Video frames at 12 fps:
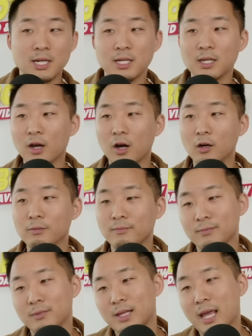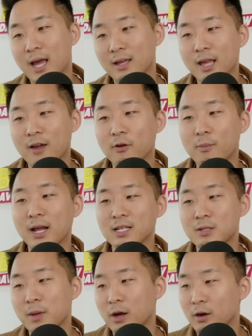you know, right, yeah, right, everybody right. has
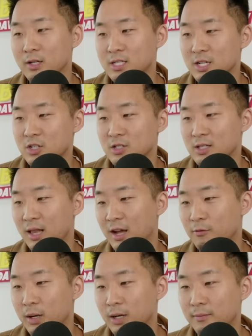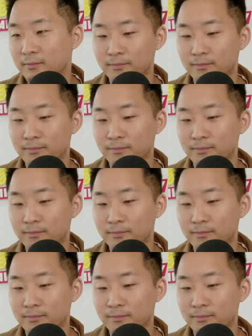to make hard decisions. yeah, life, we're not